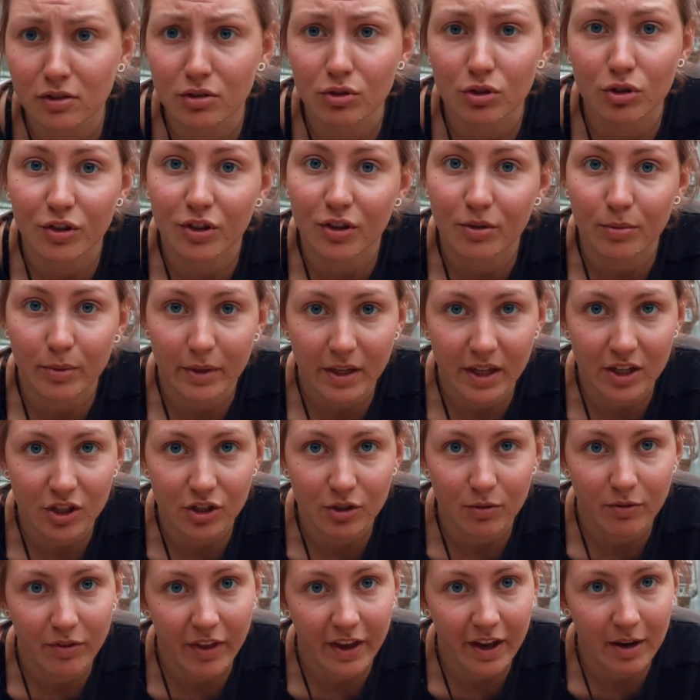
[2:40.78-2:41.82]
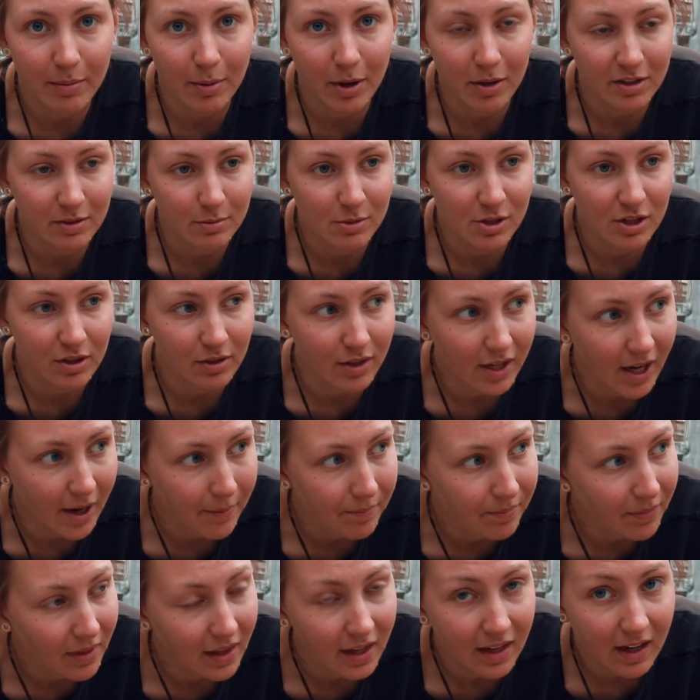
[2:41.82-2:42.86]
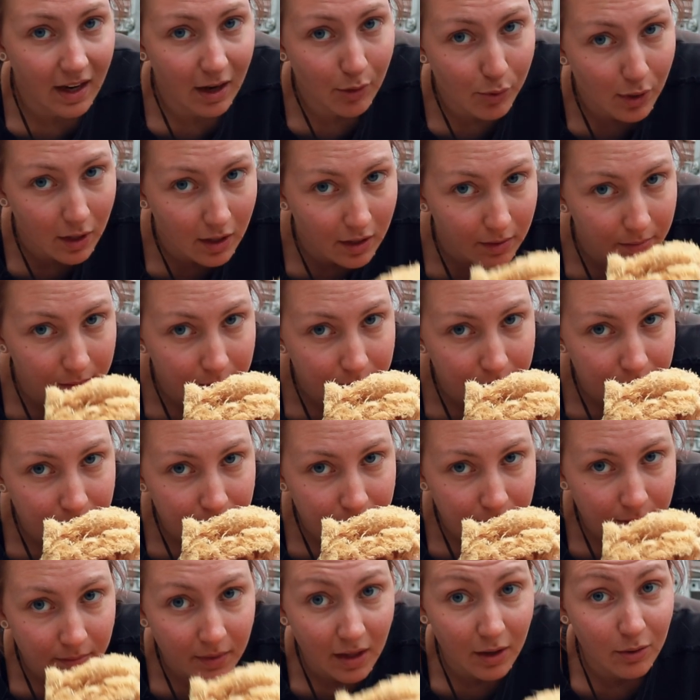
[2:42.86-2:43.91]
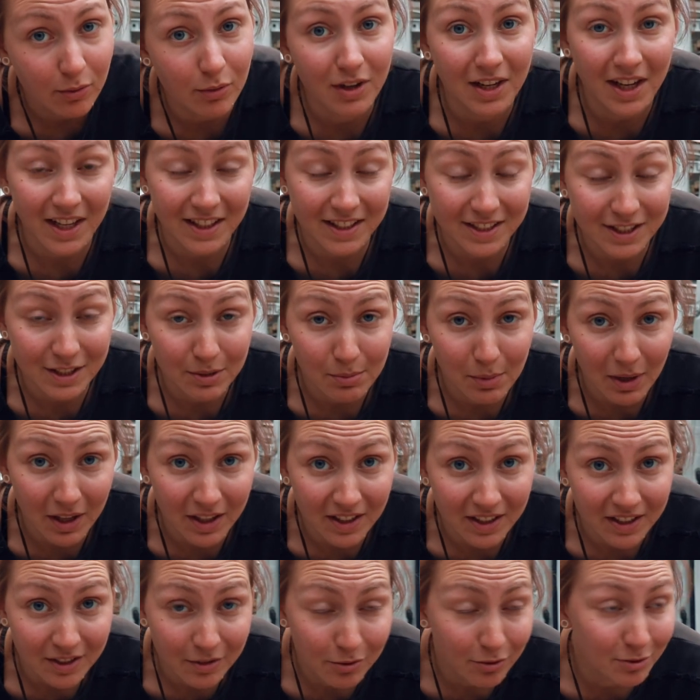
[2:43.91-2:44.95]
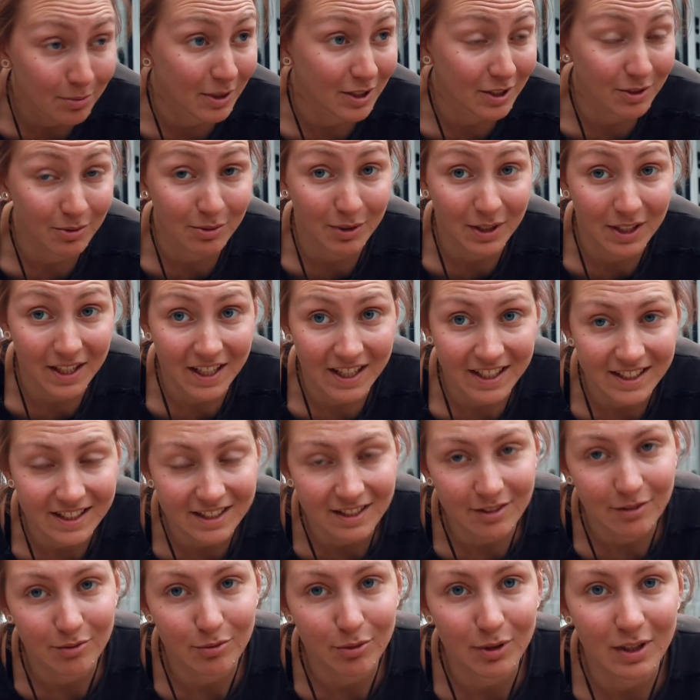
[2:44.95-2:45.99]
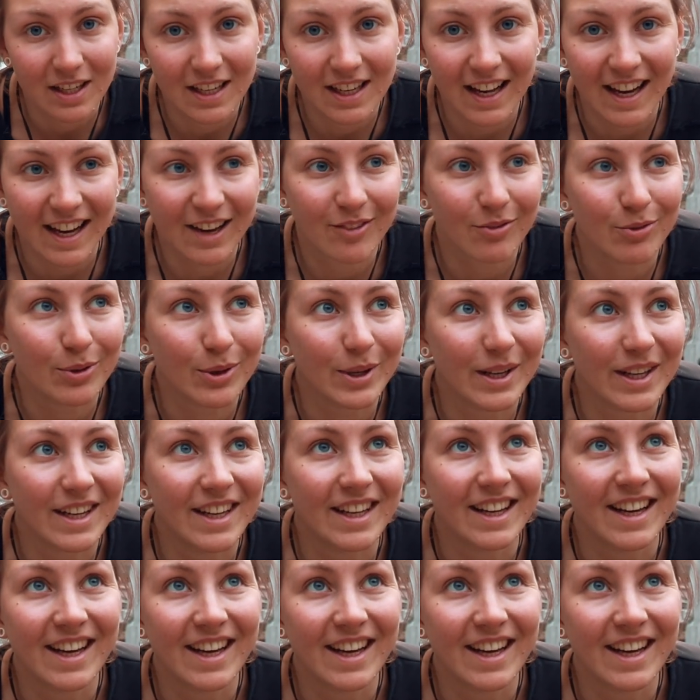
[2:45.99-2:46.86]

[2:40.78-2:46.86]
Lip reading: too sure what I should think about this material yet. I really like the smell. It smells really nice and really like wood.